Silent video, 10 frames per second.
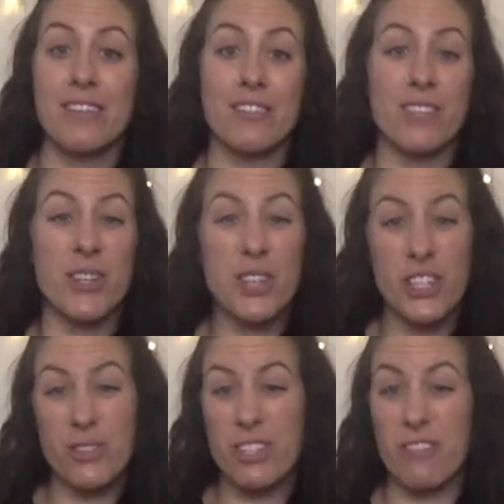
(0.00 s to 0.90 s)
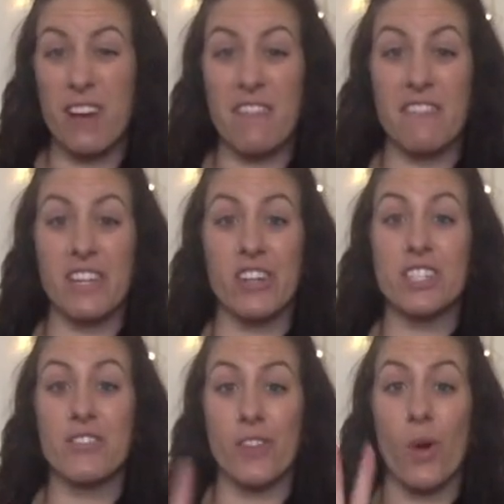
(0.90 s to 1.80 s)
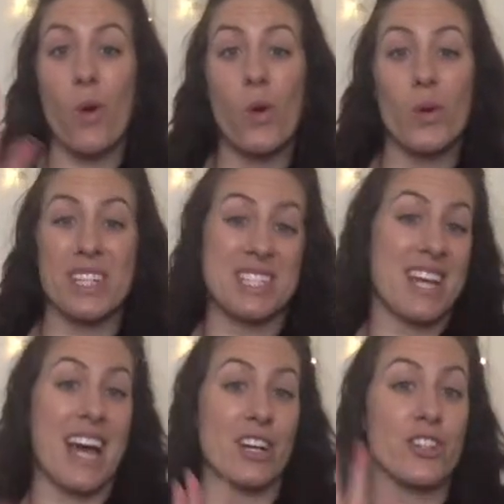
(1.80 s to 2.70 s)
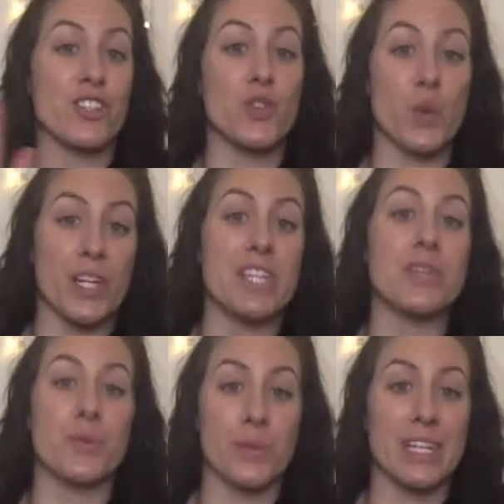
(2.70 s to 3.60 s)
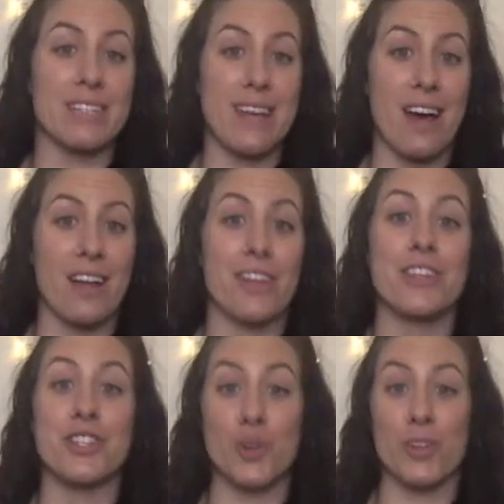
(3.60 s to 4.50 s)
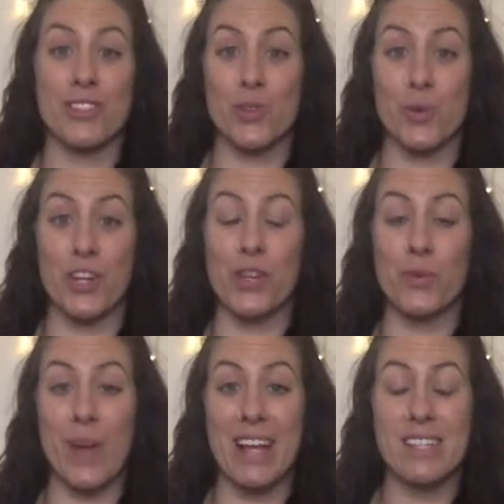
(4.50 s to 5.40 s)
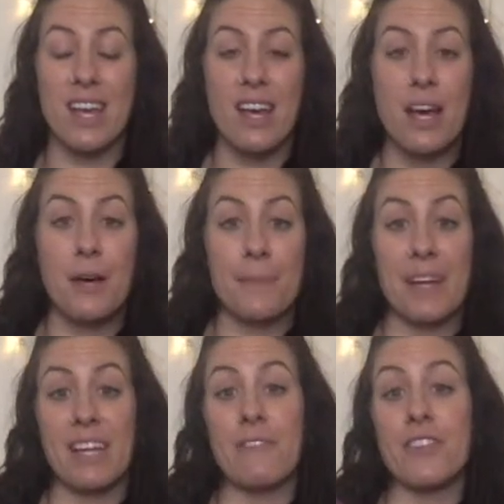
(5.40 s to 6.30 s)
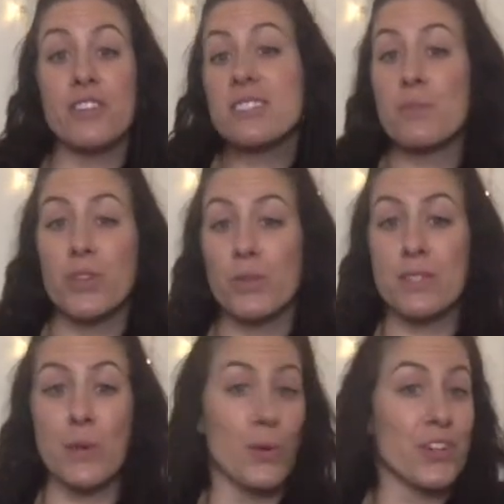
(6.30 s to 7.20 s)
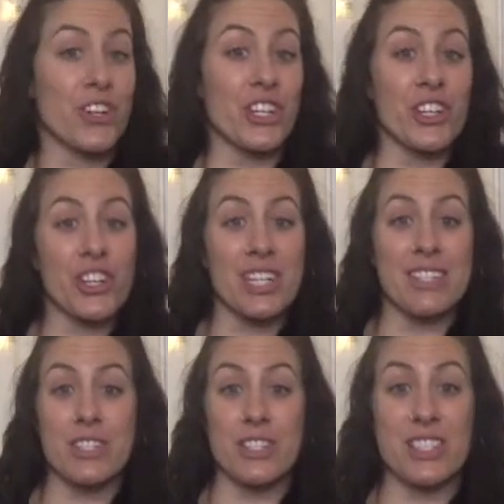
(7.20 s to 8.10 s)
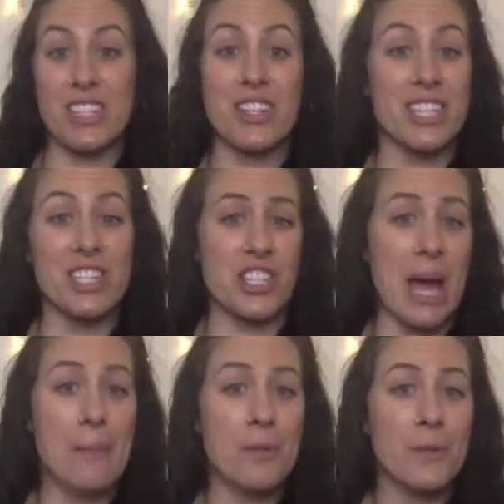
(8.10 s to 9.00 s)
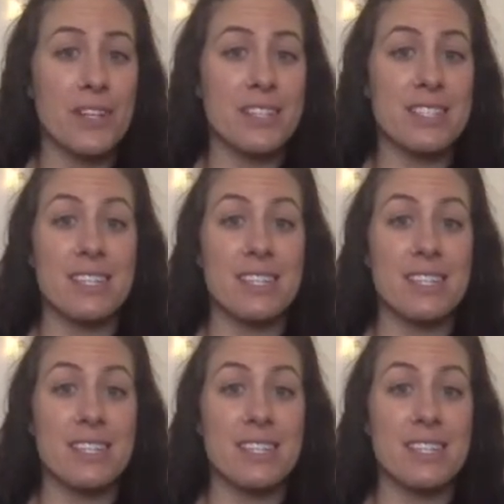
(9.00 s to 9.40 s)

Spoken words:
you could use your 5 fingers for the whole entire story to retell the short story you read. But if you're someone who's older and you're into serious chapter books,